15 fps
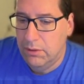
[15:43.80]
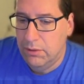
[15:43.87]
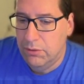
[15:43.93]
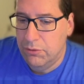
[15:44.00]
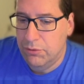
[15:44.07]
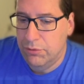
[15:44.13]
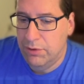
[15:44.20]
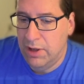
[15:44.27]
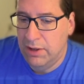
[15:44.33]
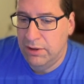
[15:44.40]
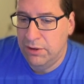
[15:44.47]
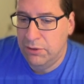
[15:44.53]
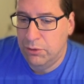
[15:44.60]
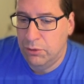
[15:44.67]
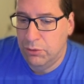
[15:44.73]

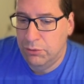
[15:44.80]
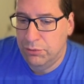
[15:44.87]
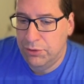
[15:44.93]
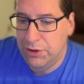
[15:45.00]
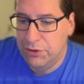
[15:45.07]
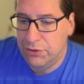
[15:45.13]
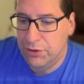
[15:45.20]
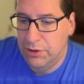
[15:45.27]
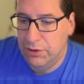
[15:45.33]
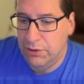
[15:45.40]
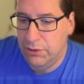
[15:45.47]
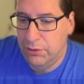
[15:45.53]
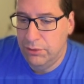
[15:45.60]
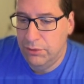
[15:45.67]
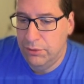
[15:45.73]
Valid hole fits
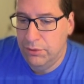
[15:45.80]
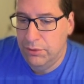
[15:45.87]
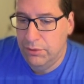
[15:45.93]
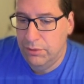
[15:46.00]
include